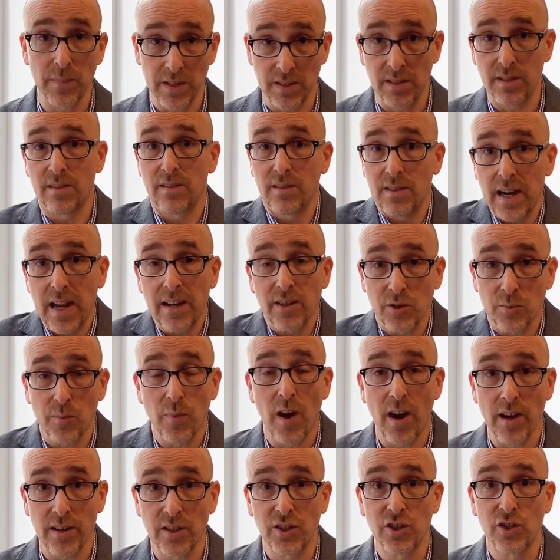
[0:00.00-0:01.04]
This is an
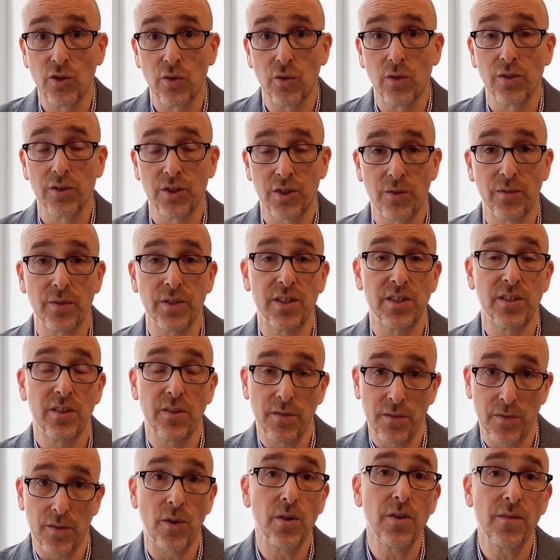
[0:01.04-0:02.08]
enterprise tool, so it's
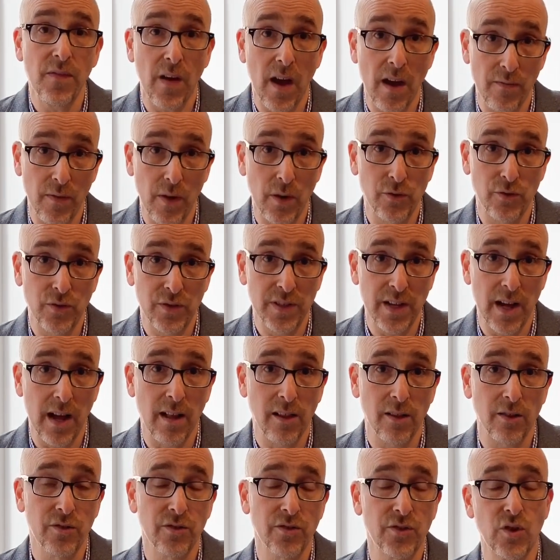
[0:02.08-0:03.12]

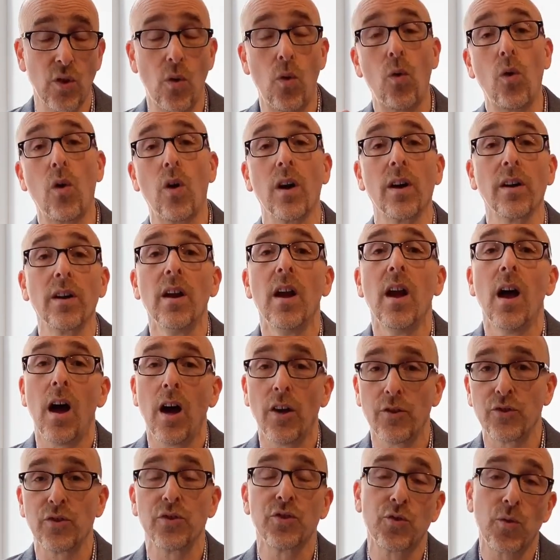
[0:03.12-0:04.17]
$3,500 or
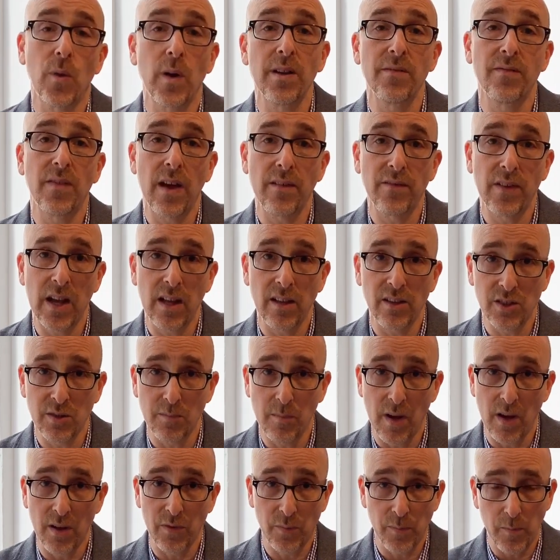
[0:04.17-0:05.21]
$125 a
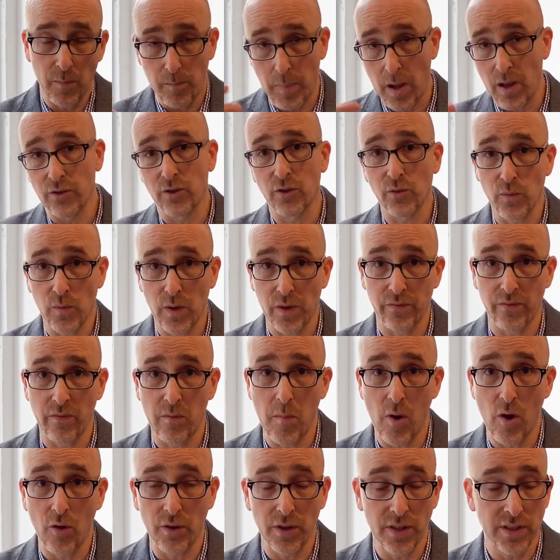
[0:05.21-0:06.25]
month bundled with
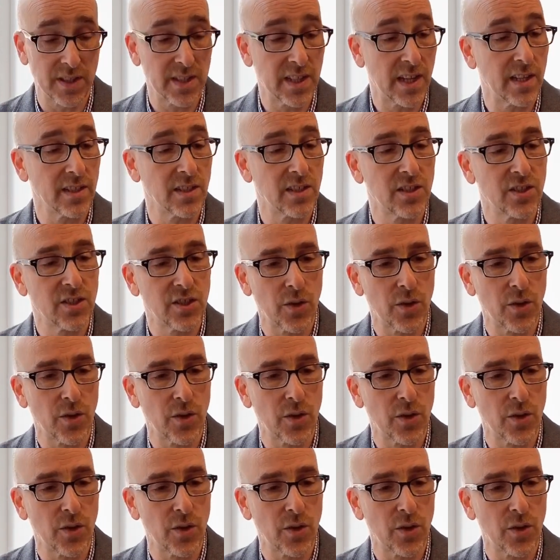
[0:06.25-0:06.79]
remote assist.